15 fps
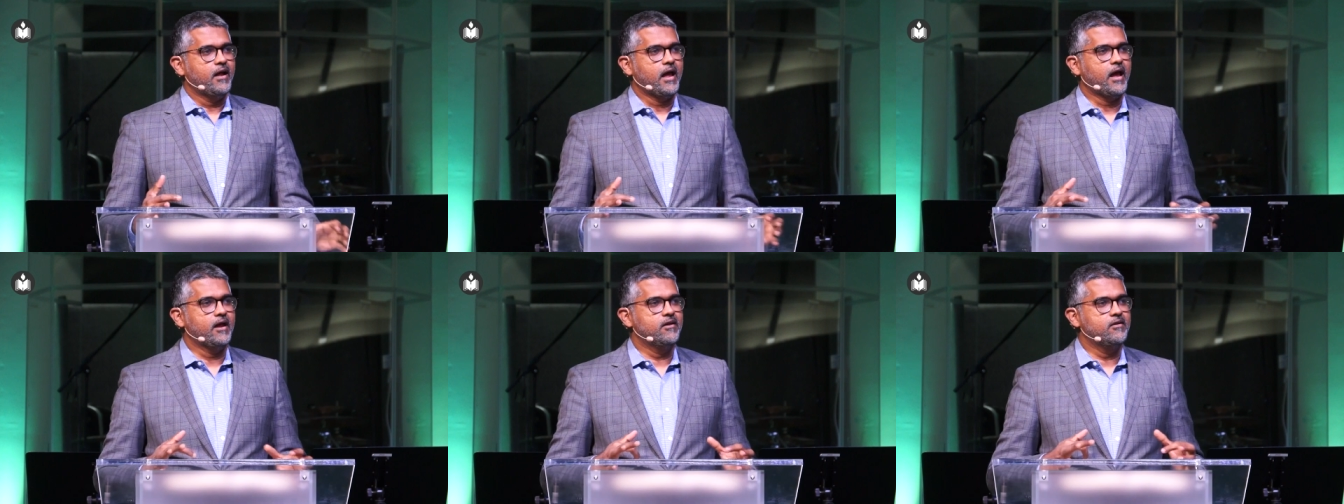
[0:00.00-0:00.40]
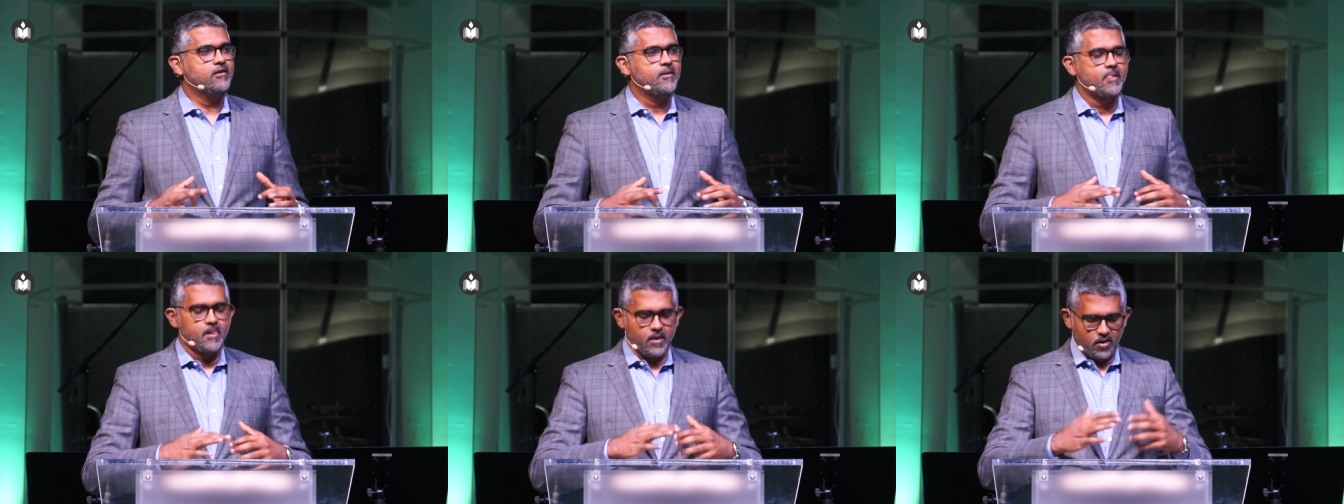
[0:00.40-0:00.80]
And
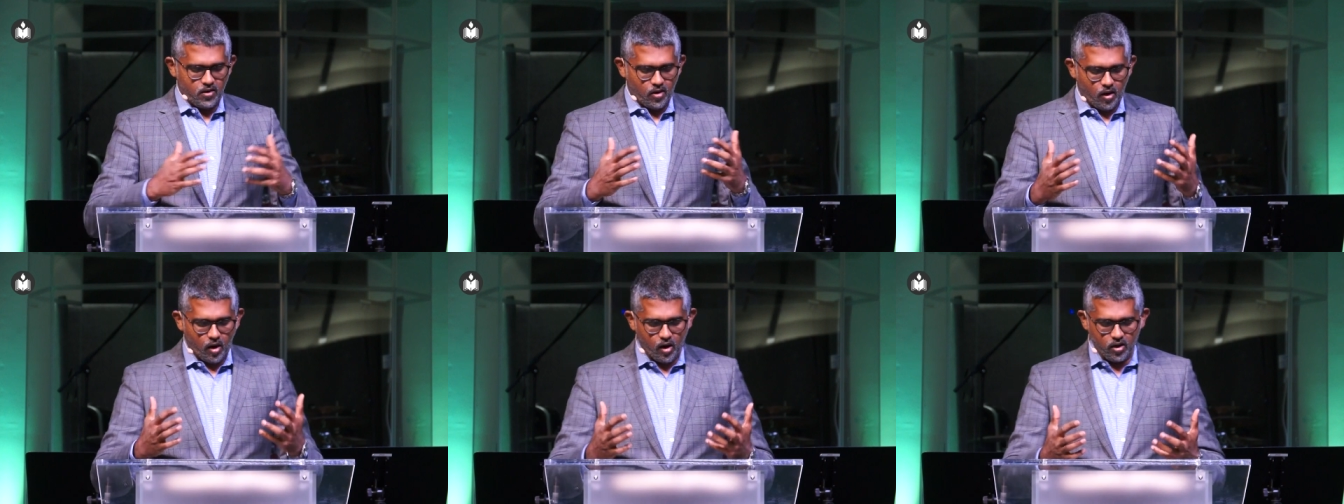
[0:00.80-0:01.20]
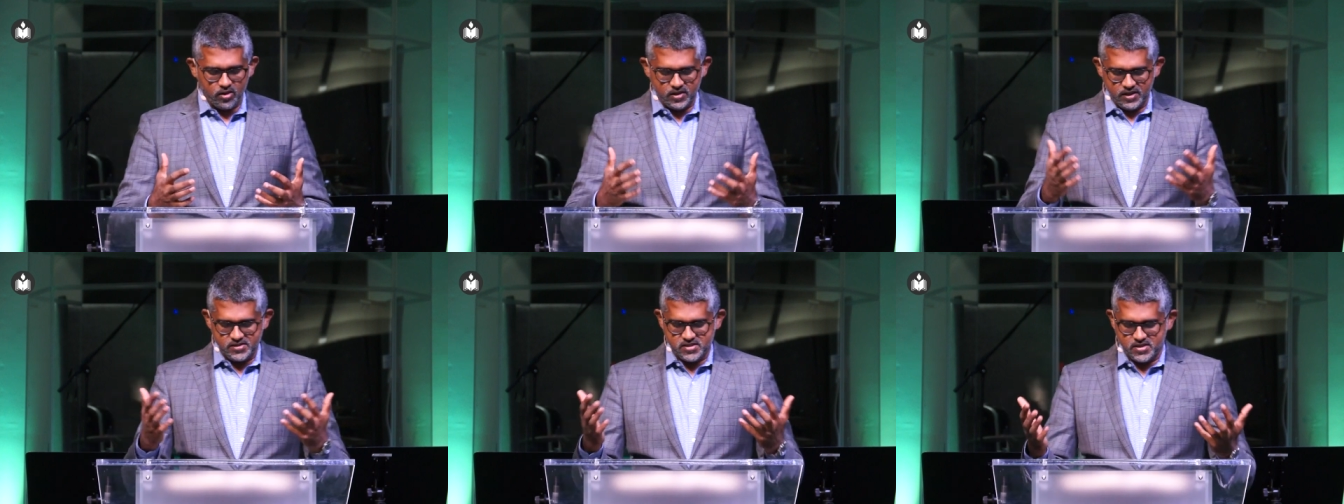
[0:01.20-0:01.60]

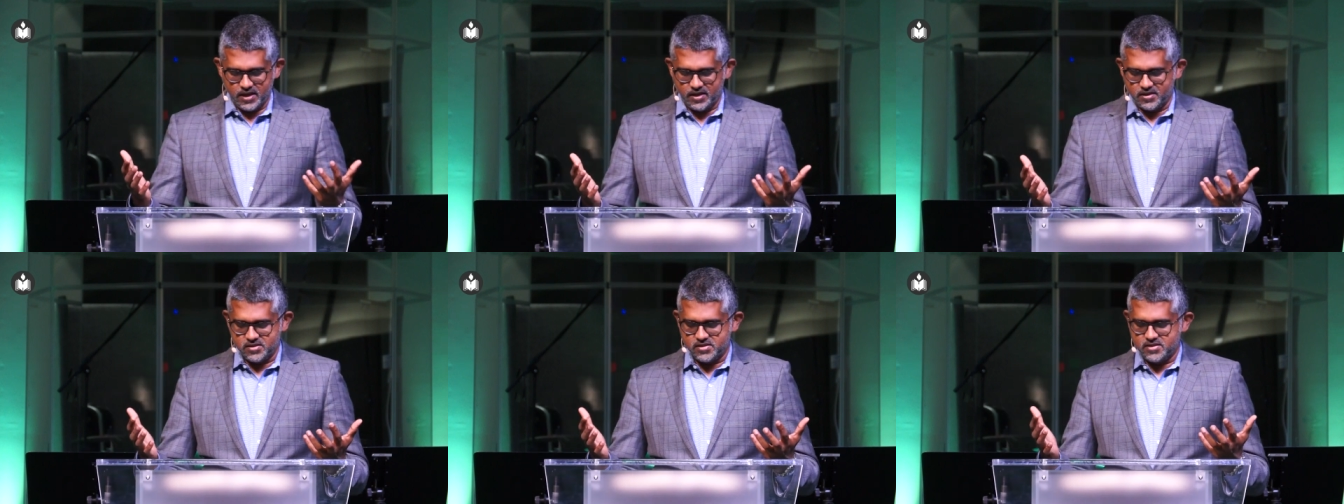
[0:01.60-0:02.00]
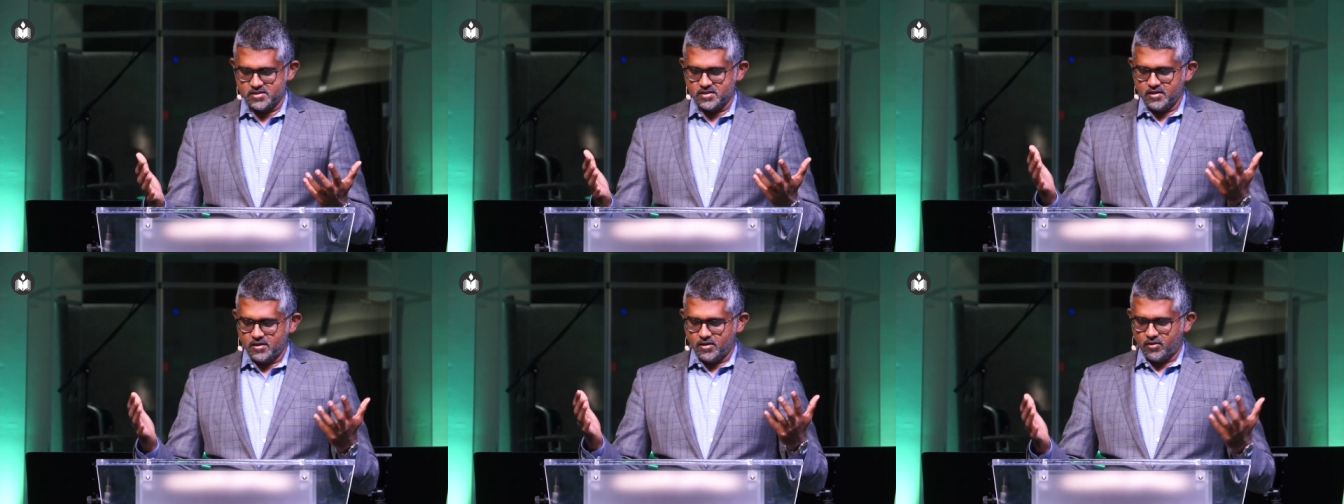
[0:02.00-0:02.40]
all of these
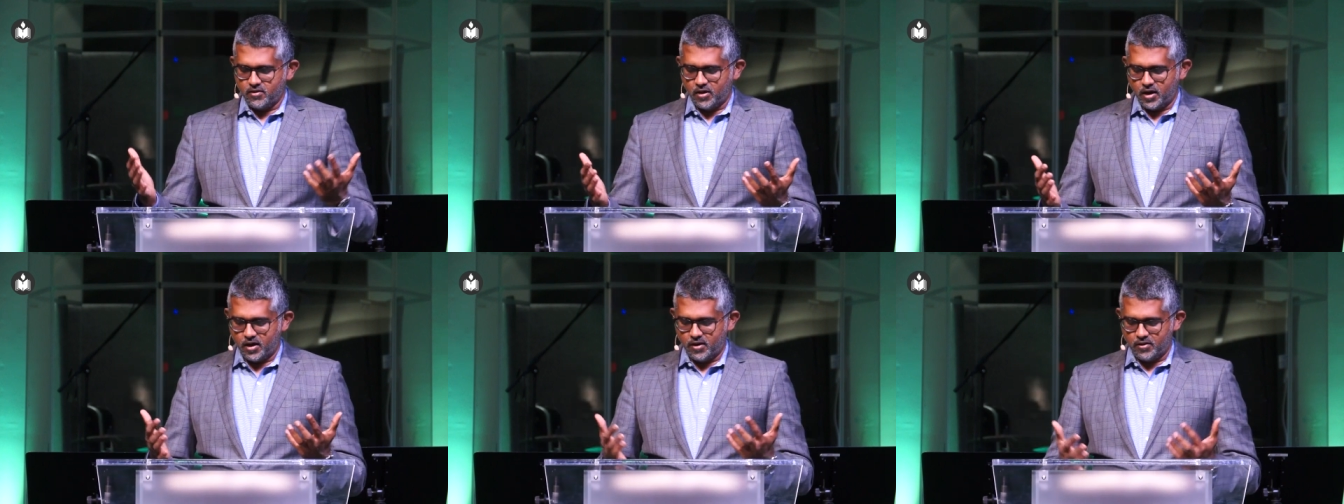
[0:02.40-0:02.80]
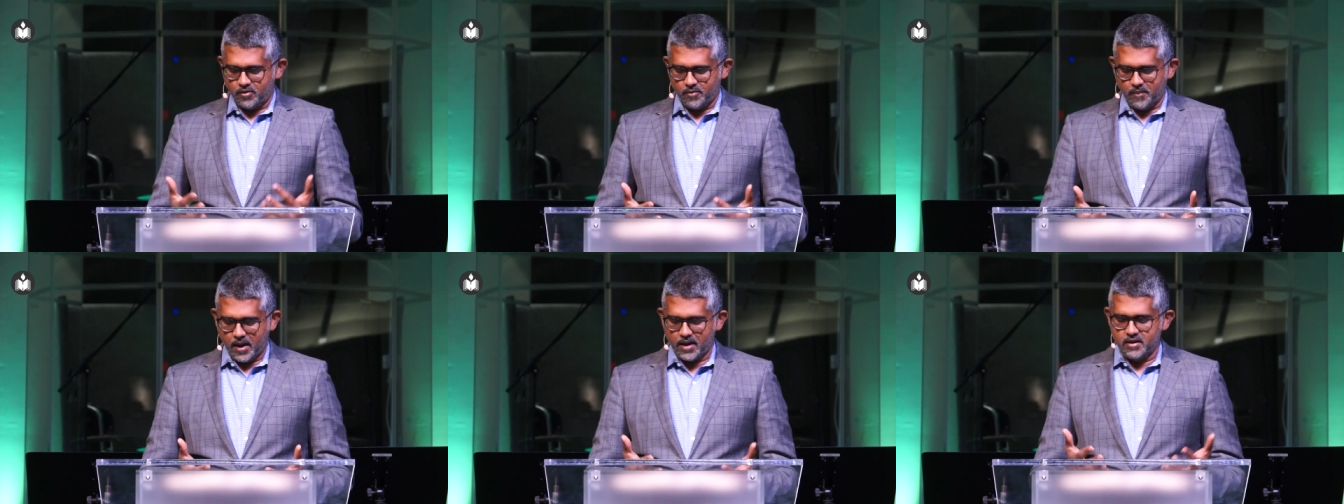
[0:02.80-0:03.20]
things uh,
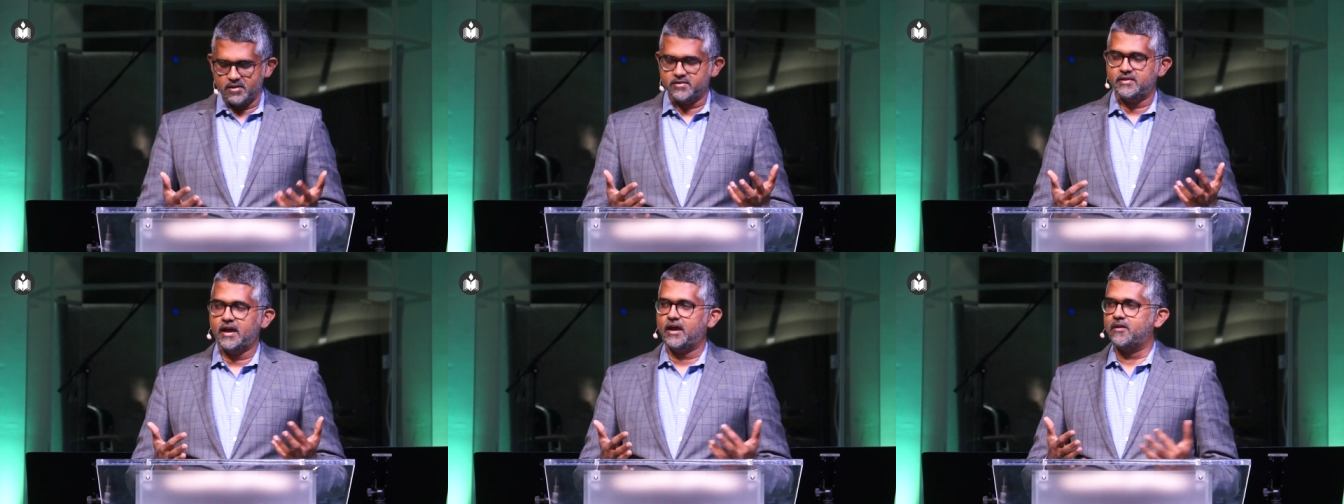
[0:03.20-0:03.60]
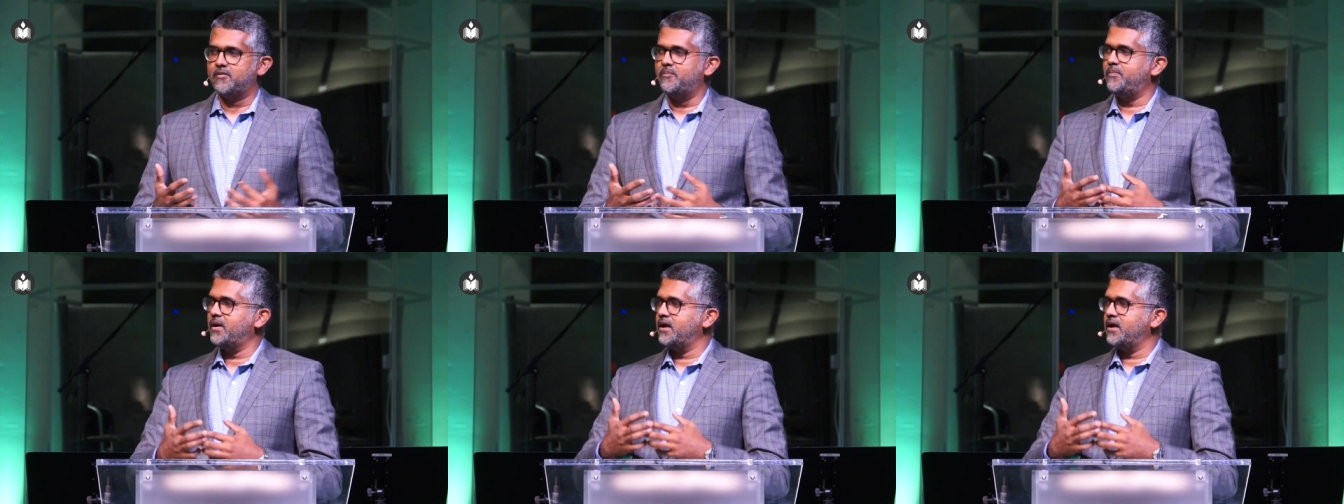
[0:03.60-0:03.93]
remind us that,